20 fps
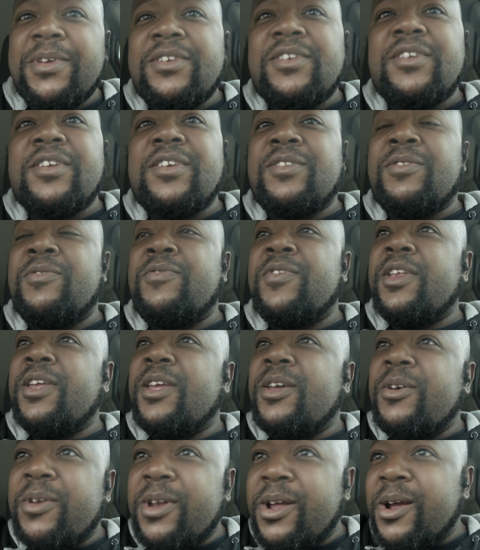it's just the
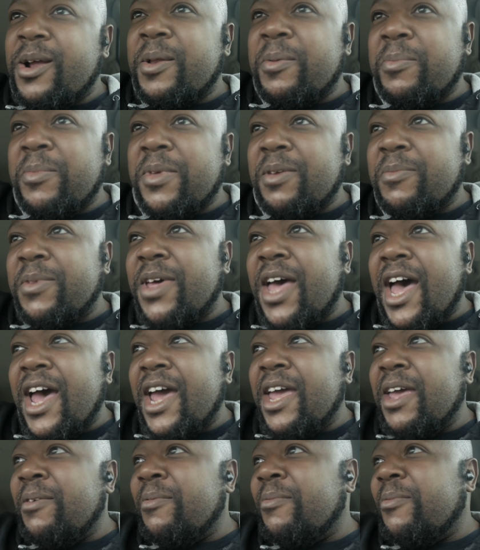video nerd in me but
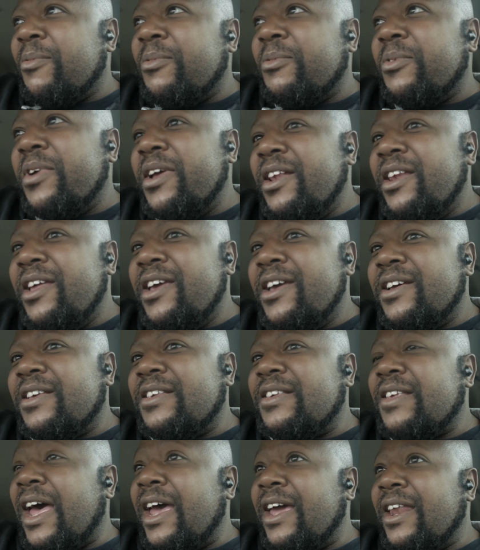i am really
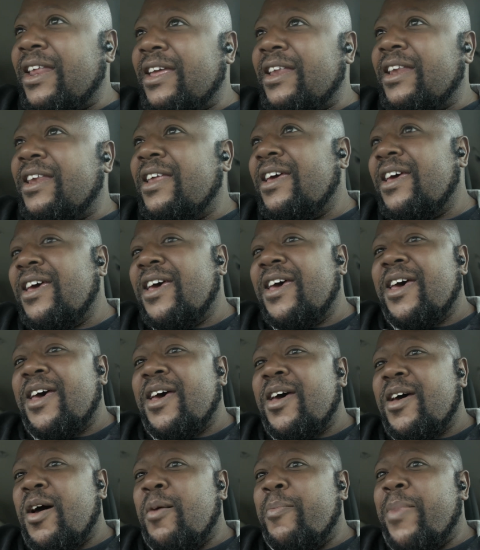excited
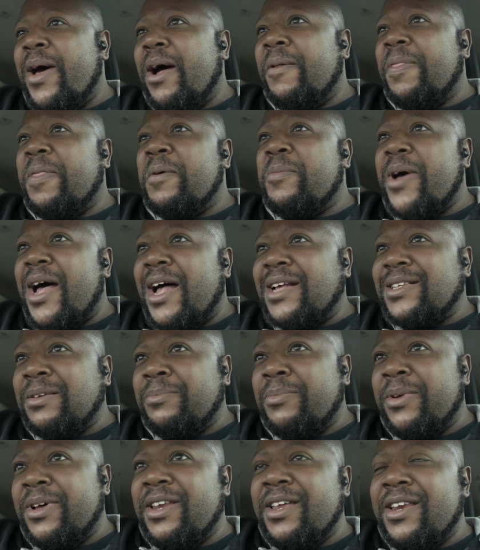about the
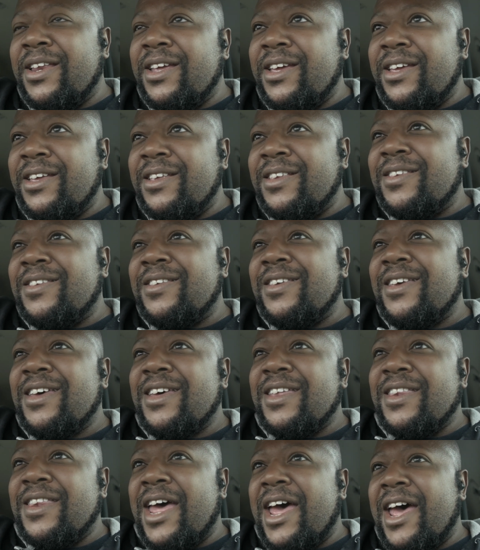possibilities
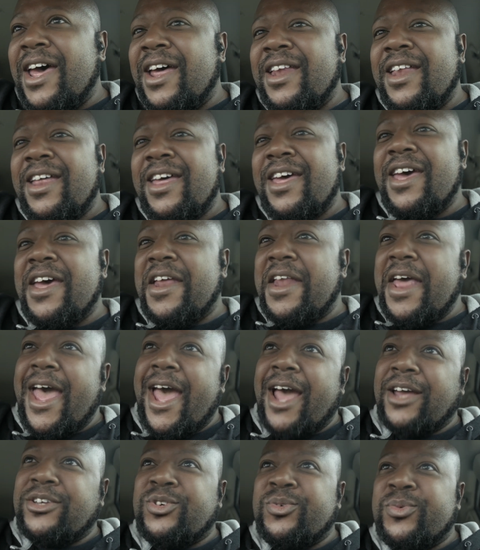that an
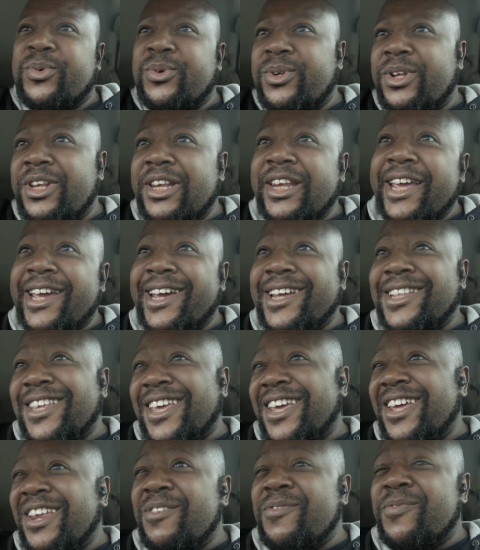actual
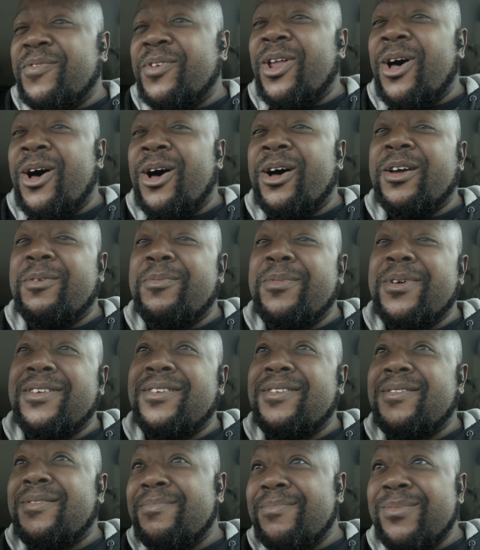LinkedIn
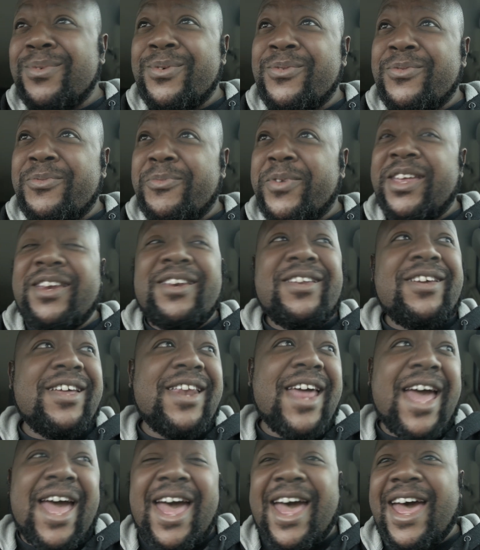Vlogmas movement
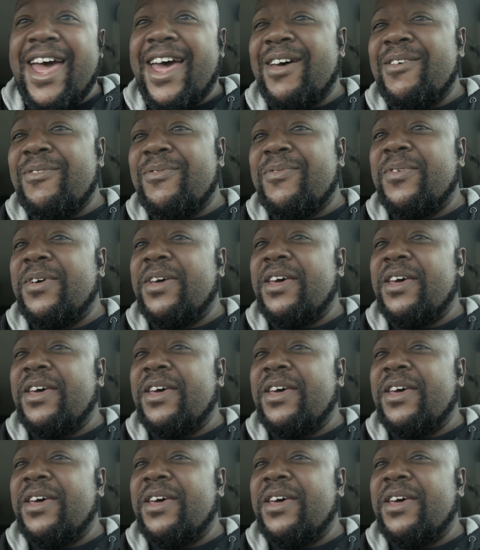could have.